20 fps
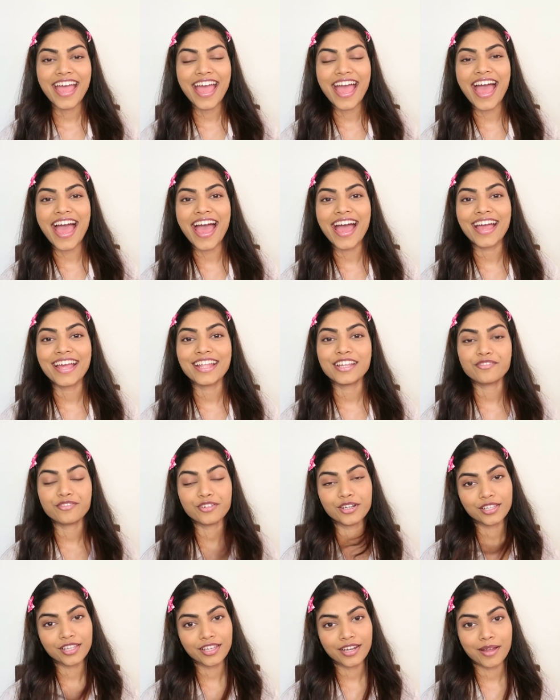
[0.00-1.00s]
And
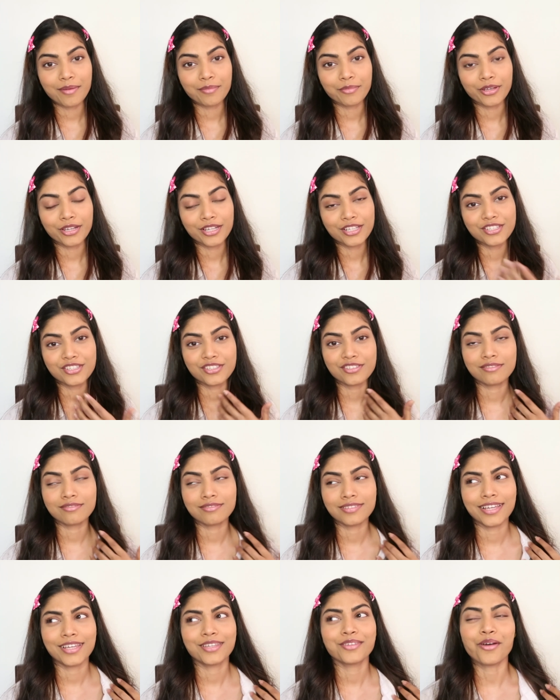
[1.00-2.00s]
further, I'm gonna
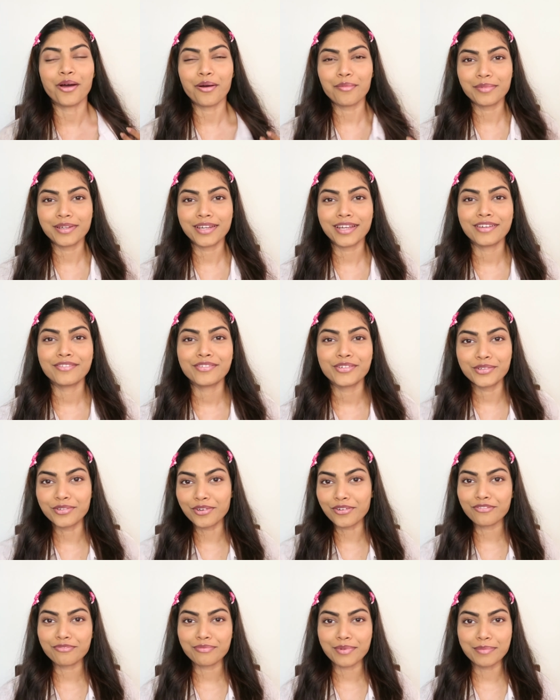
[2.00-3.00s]
like nominate few
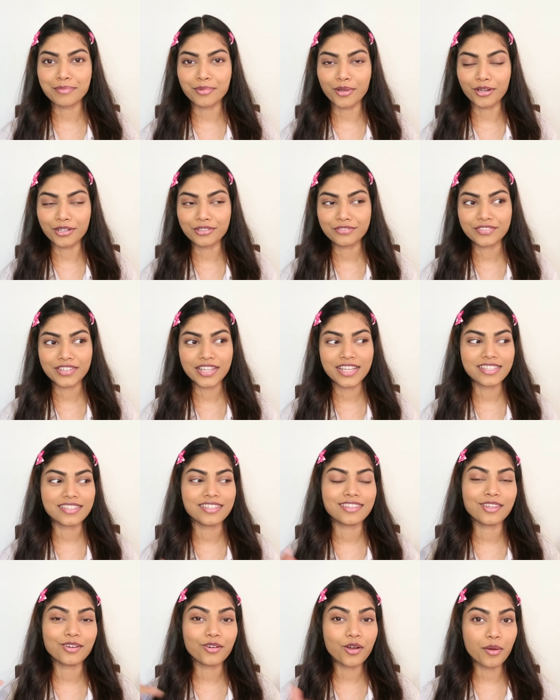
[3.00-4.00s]
of my blogger friends in
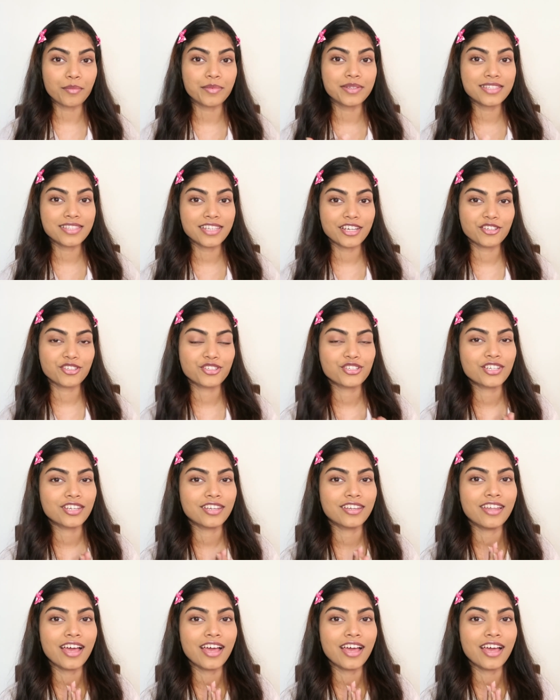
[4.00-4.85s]
the comment section.